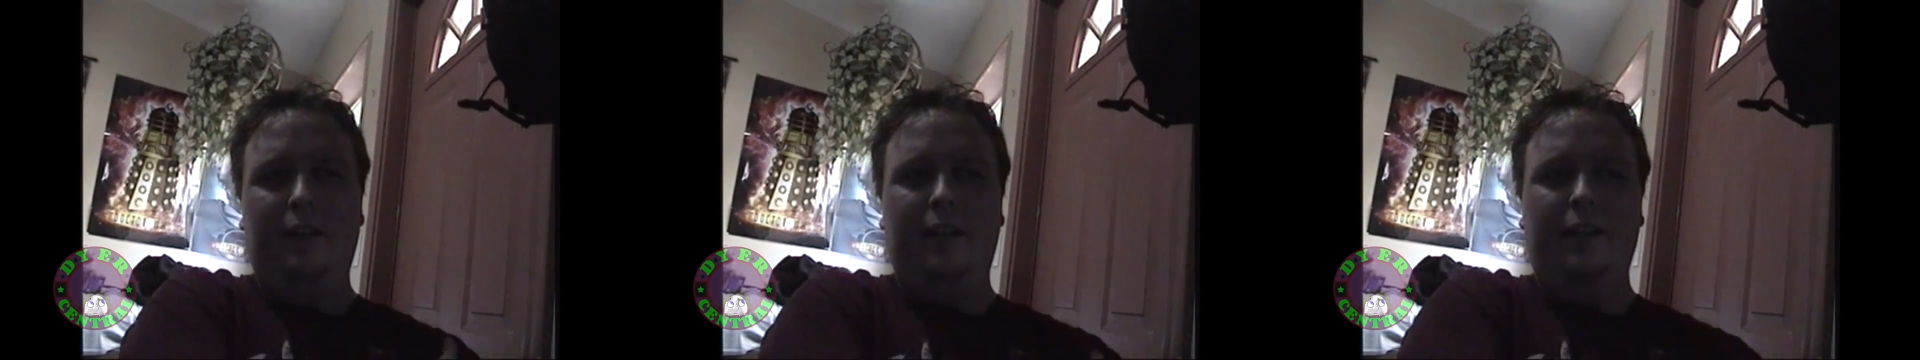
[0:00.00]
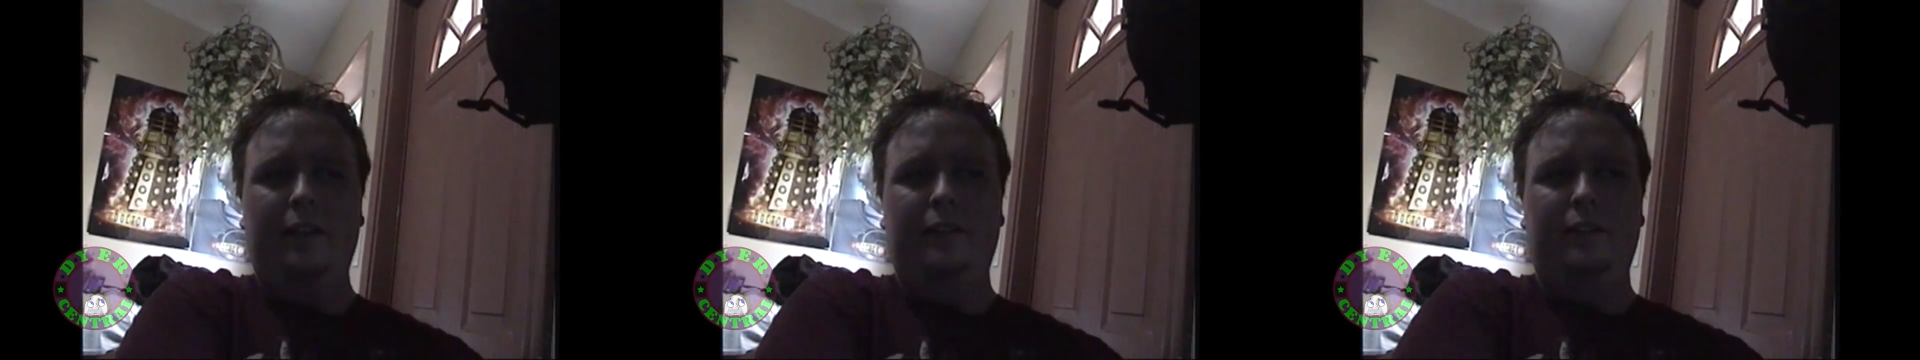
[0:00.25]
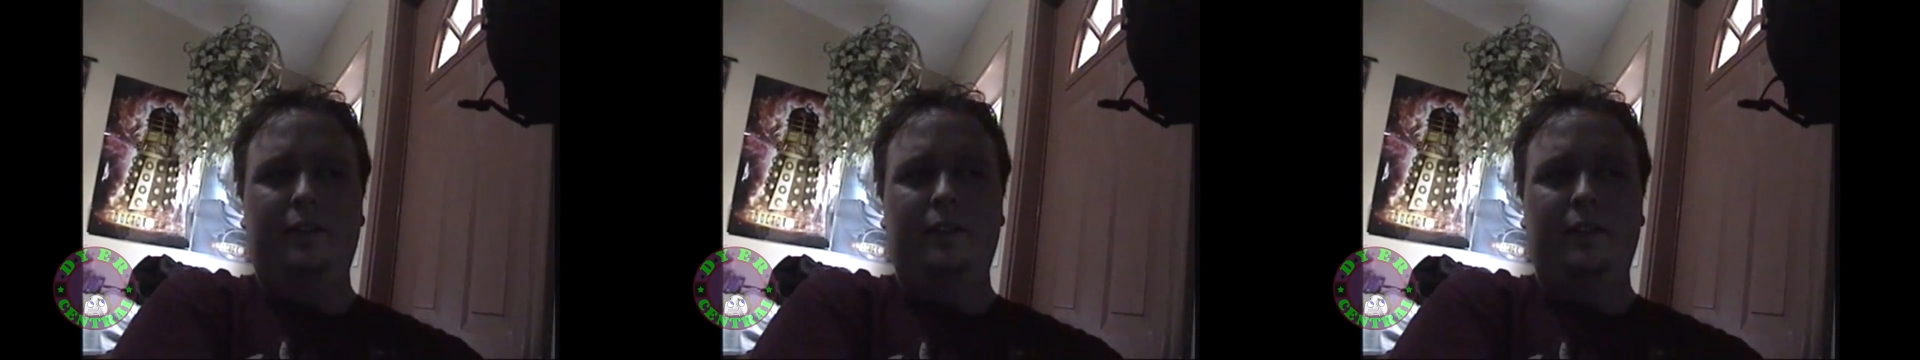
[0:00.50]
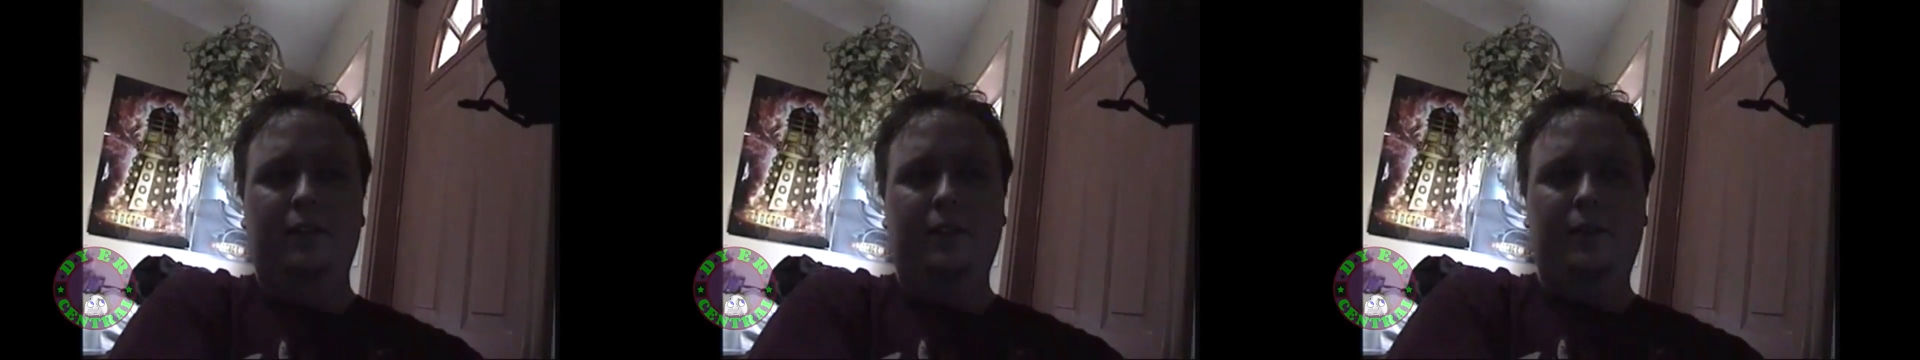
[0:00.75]
and
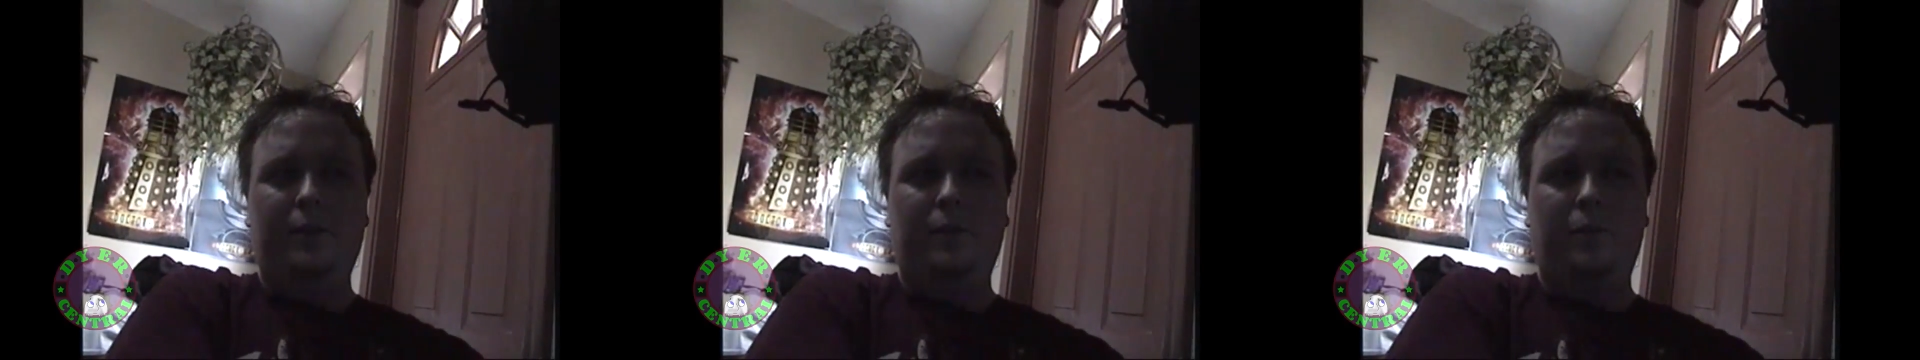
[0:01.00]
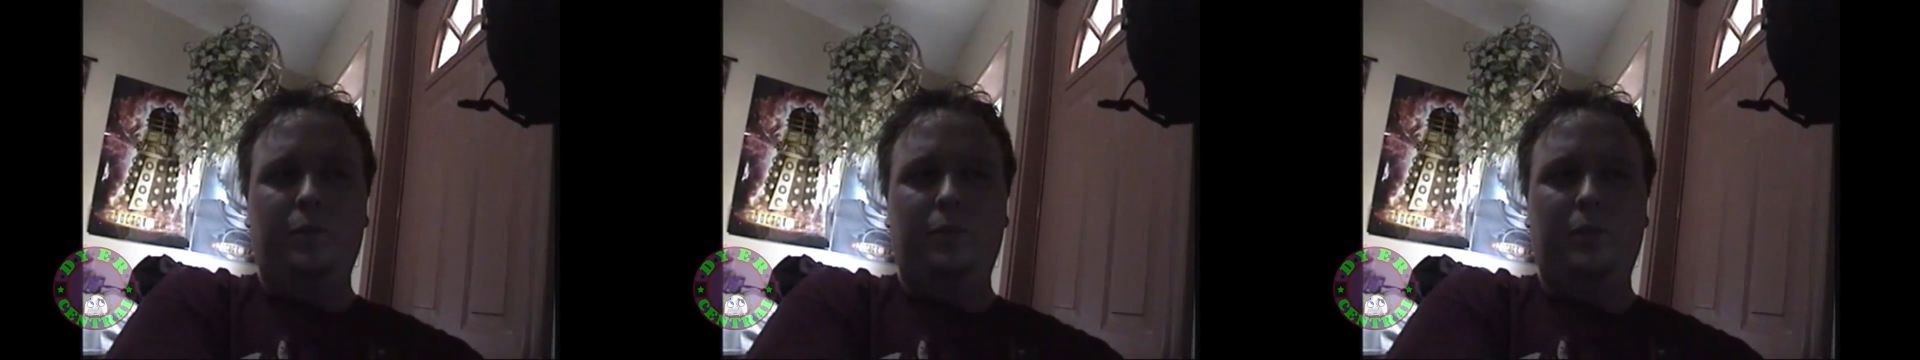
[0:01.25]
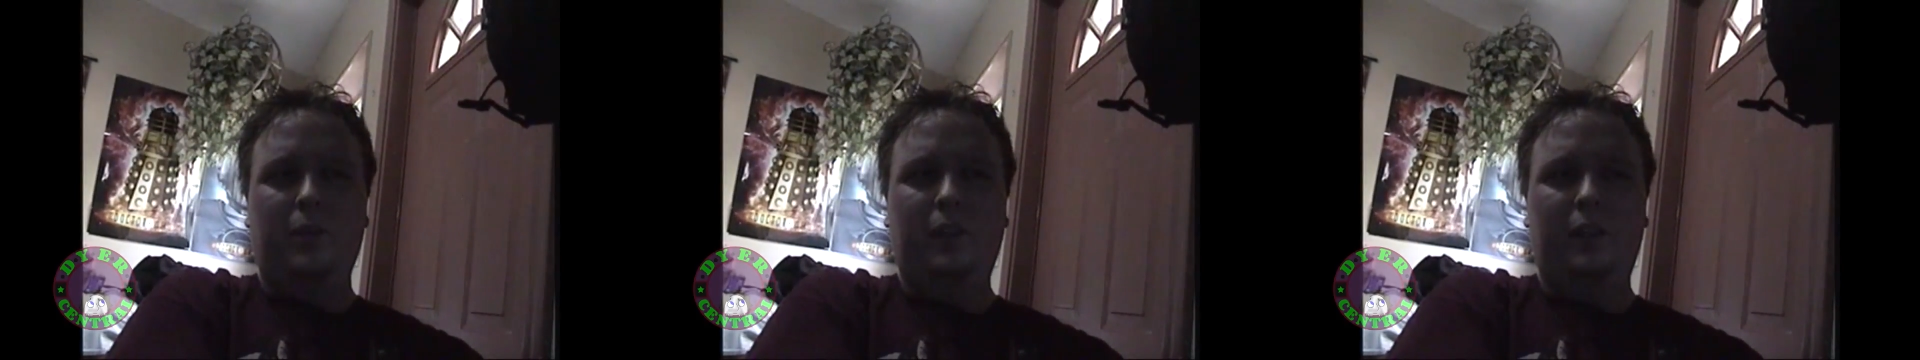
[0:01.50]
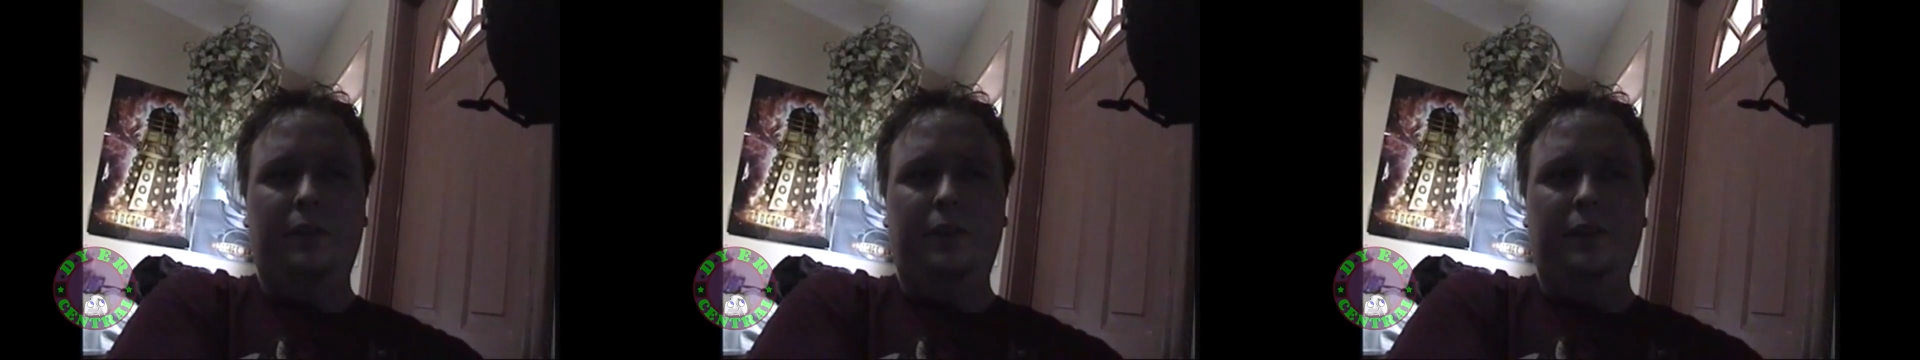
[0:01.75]

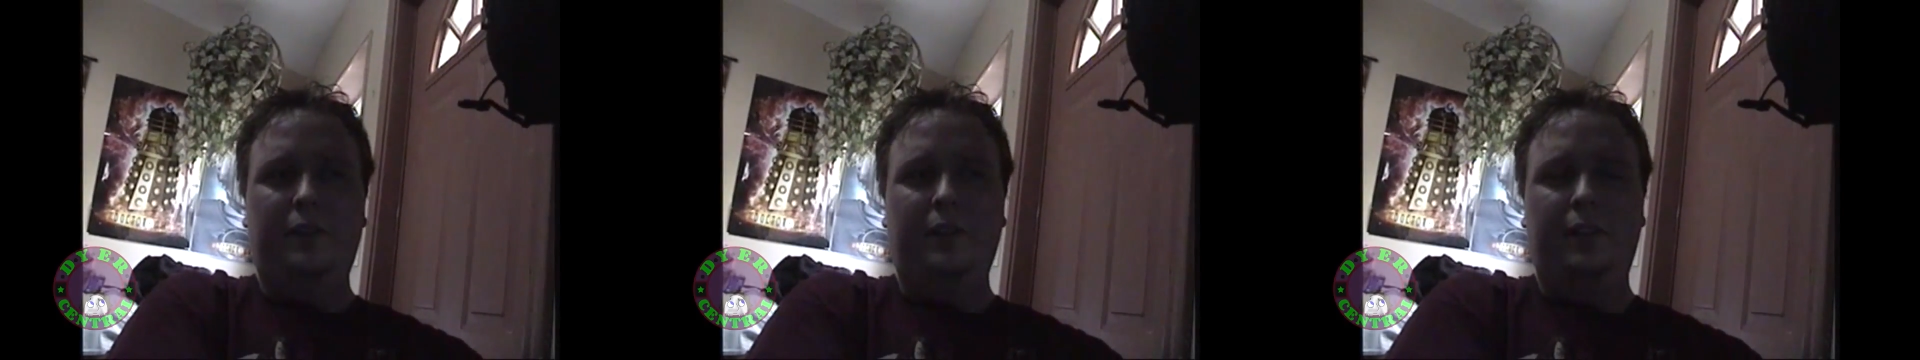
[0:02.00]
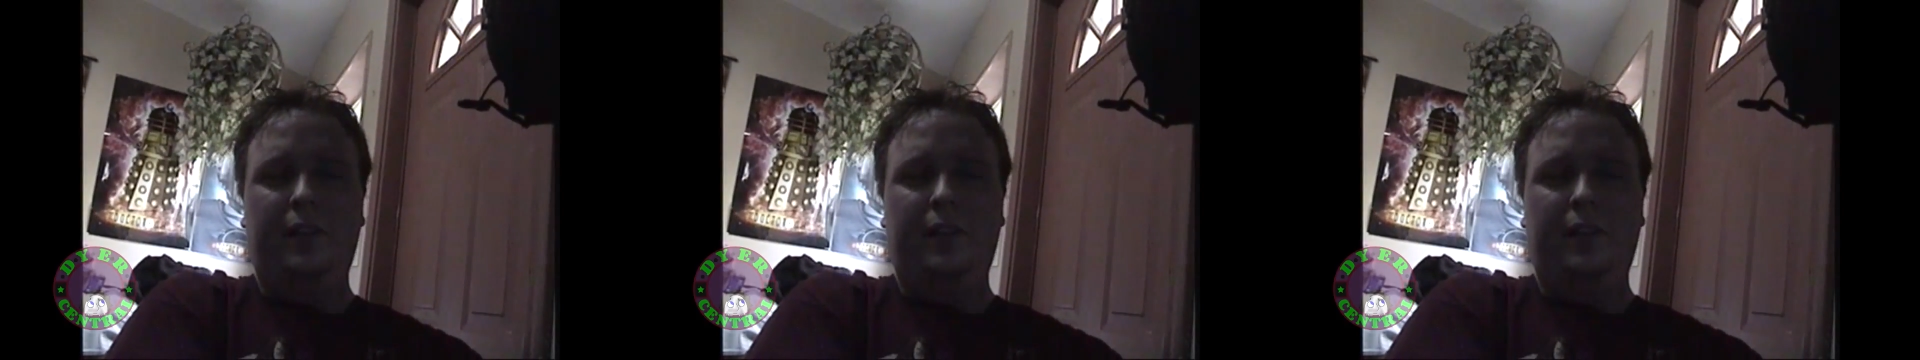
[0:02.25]
the